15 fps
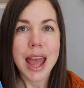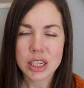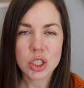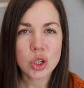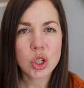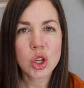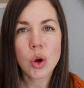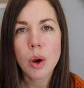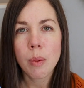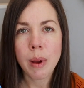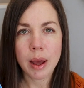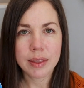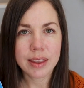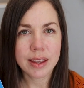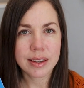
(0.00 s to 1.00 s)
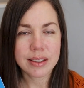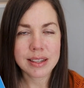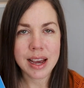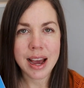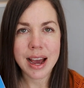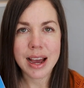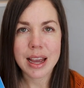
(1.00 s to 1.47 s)
And so you know about the
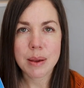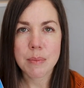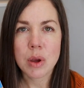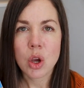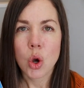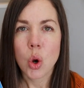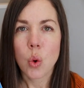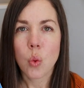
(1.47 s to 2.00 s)
time